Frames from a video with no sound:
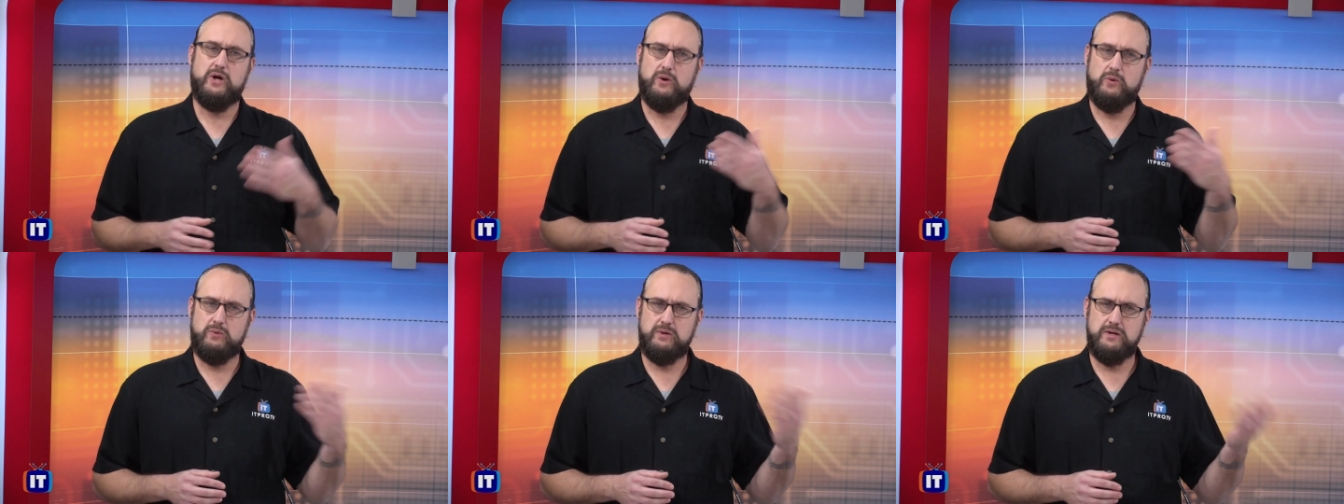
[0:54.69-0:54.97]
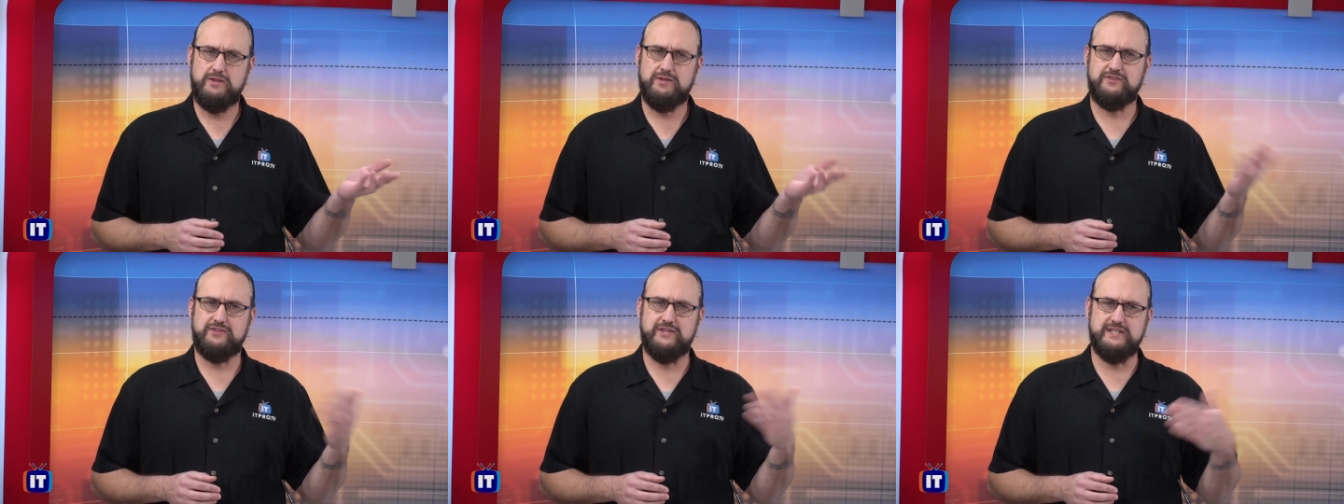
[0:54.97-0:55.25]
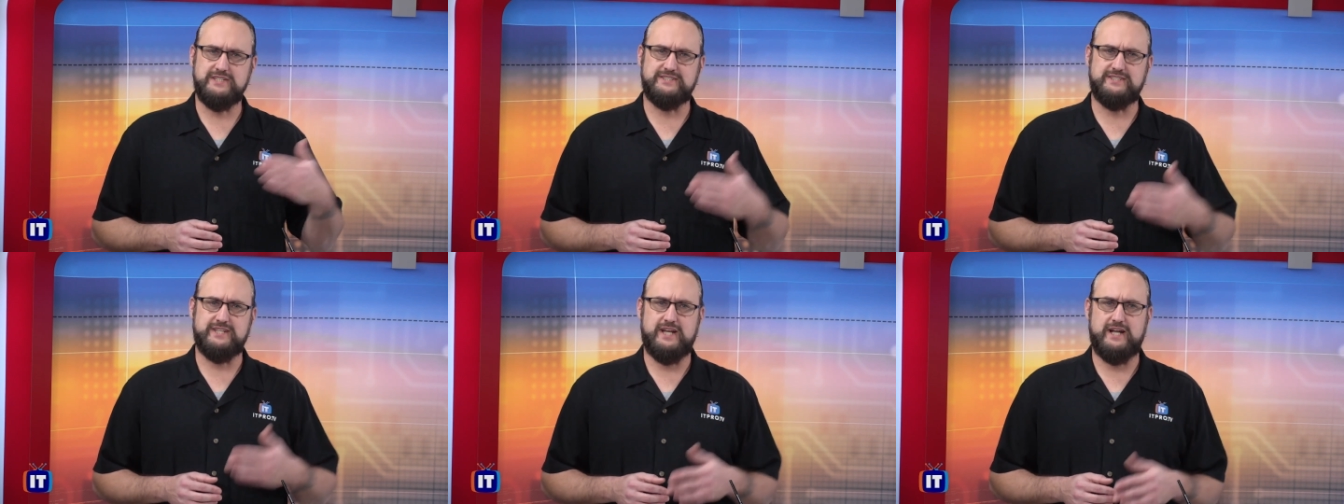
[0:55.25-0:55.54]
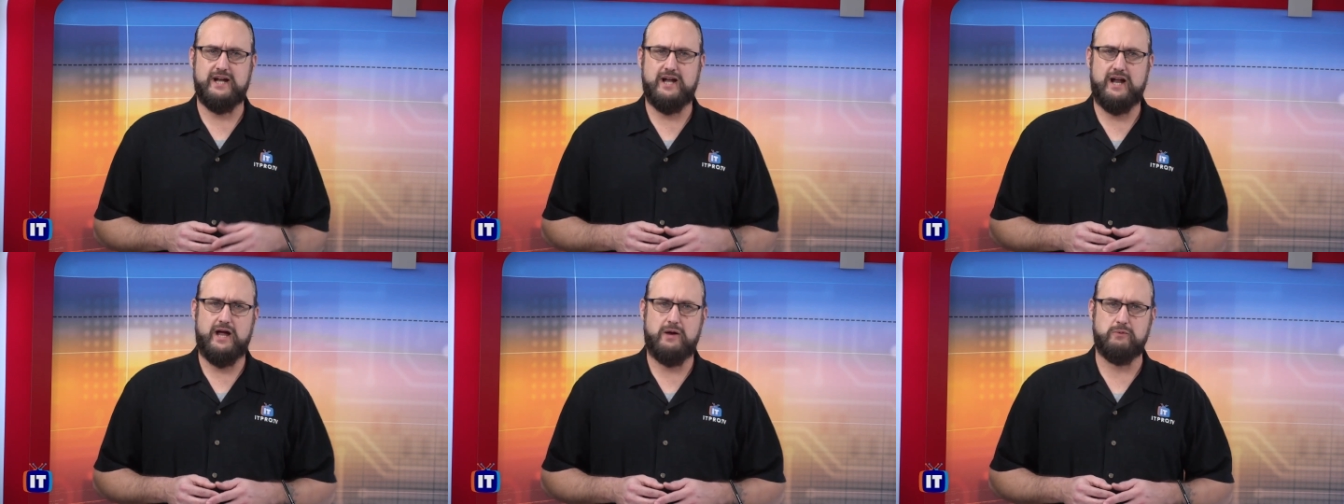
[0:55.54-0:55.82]
one of the things
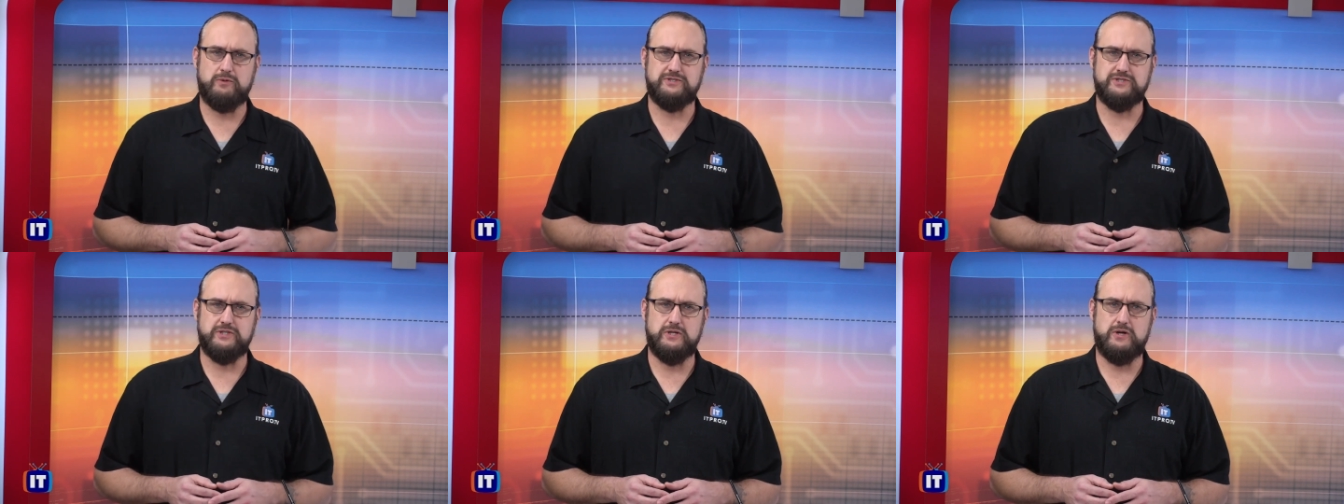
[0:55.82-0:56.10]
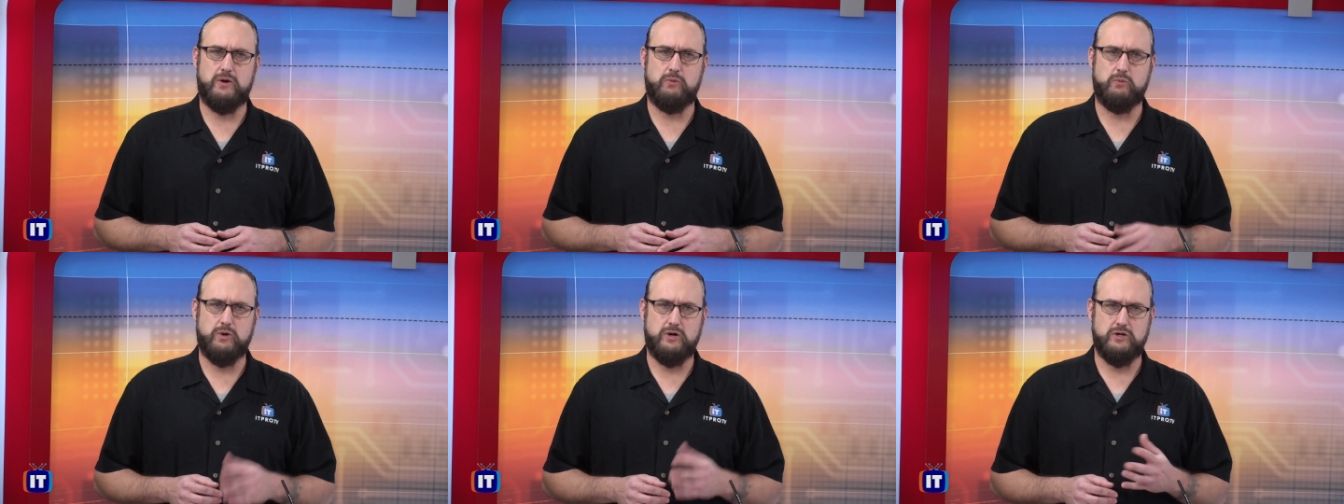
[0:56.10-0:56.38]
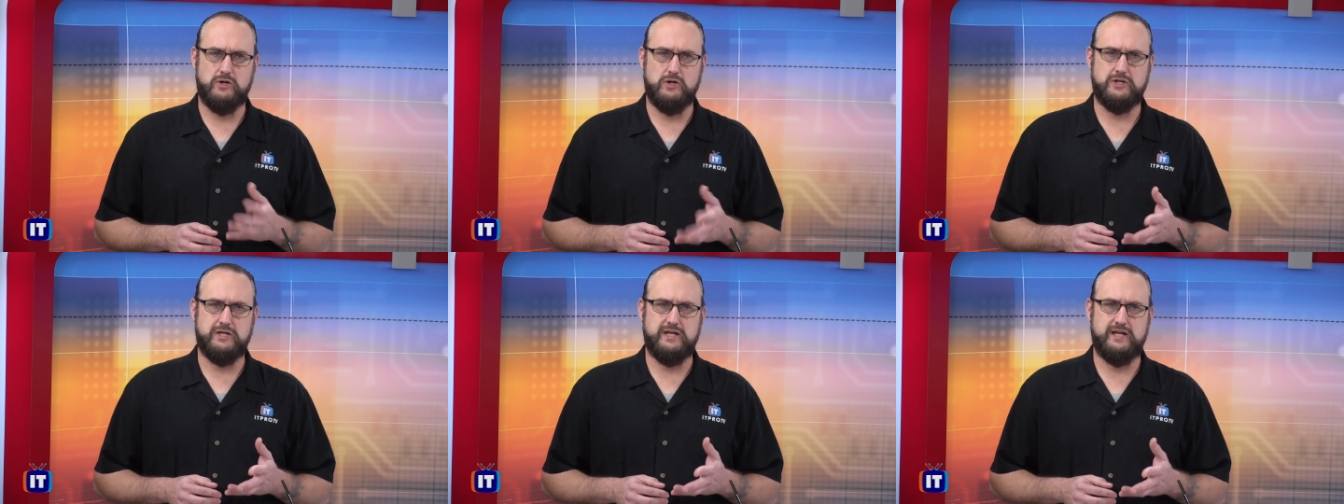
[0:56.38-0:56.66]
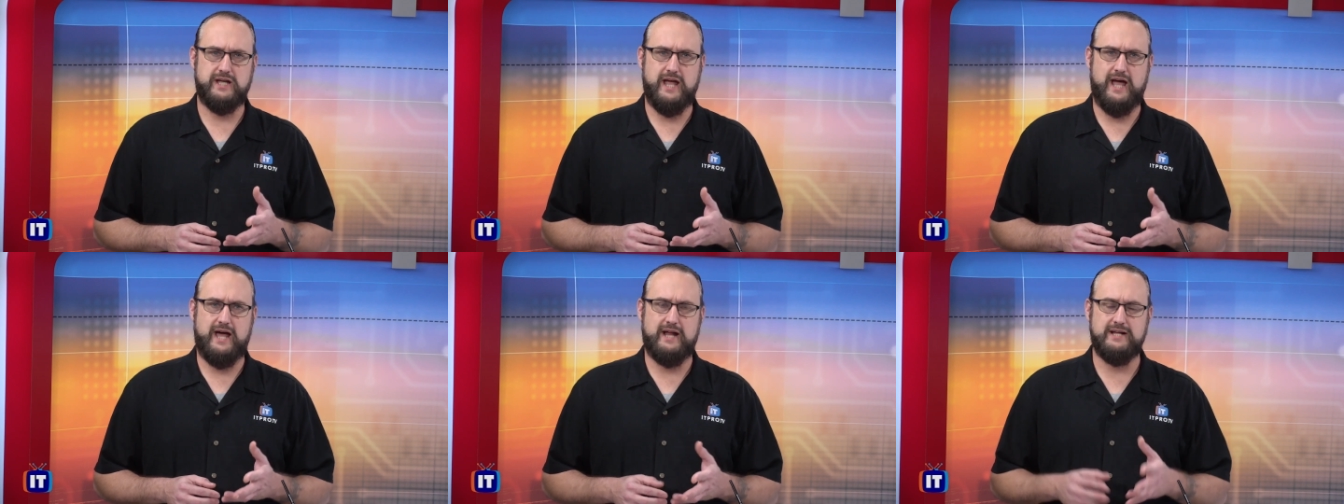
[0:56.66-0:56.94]
Dan and I were
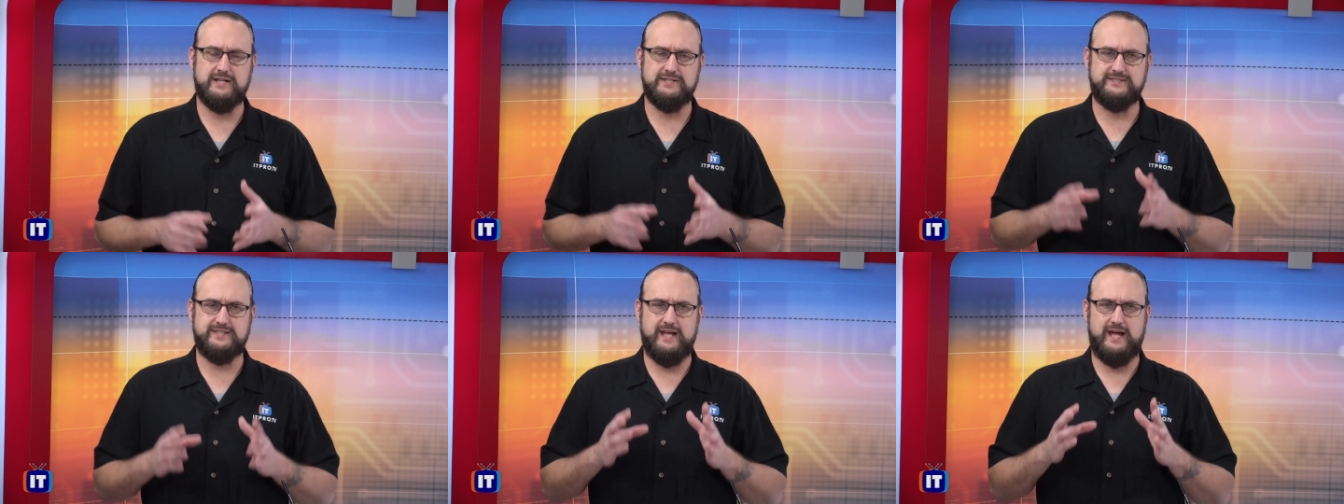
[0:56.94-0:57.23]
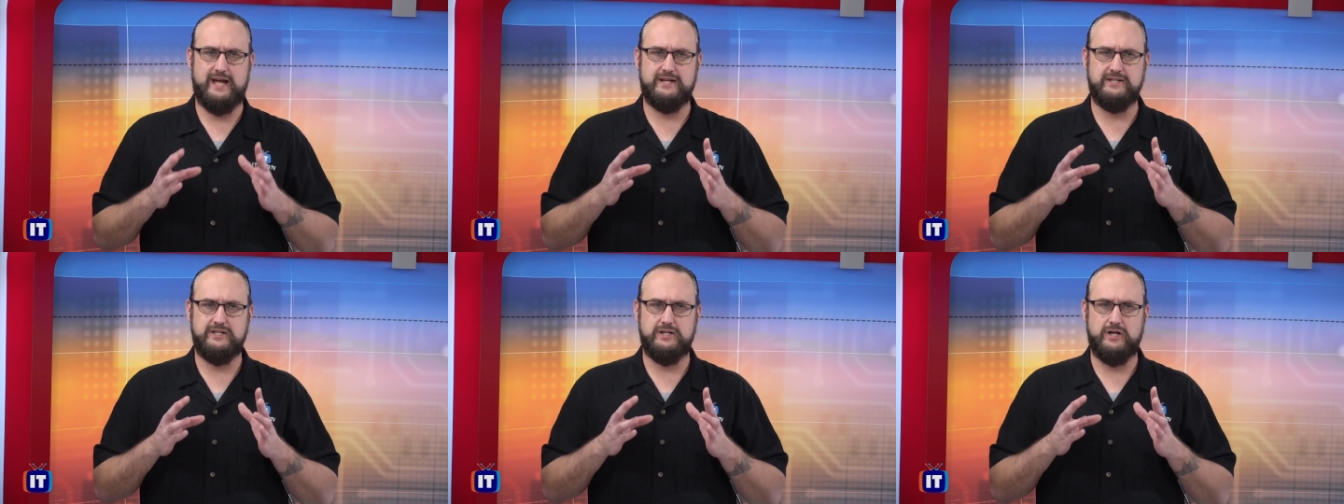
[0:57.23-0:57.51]
looking at is that,